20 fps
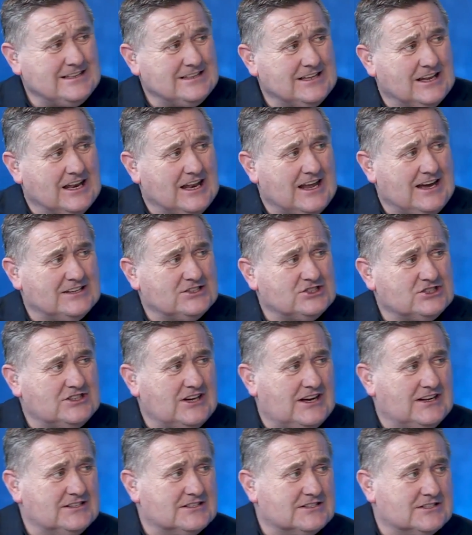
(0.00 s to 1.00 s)
he in the last
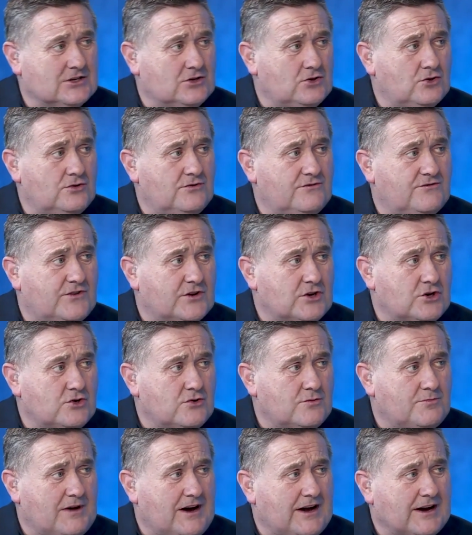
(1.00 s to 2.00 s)
chance saloon for
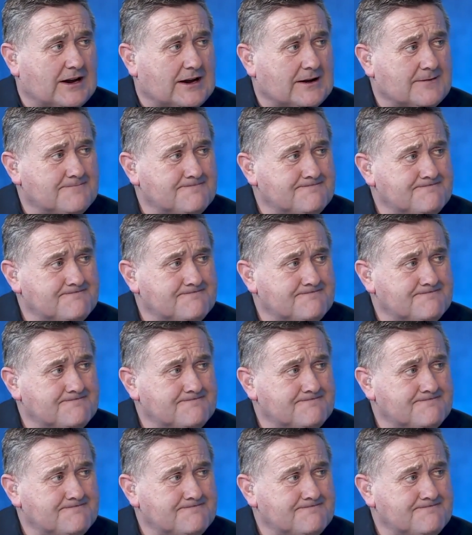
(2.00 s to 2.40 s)
you, Barry?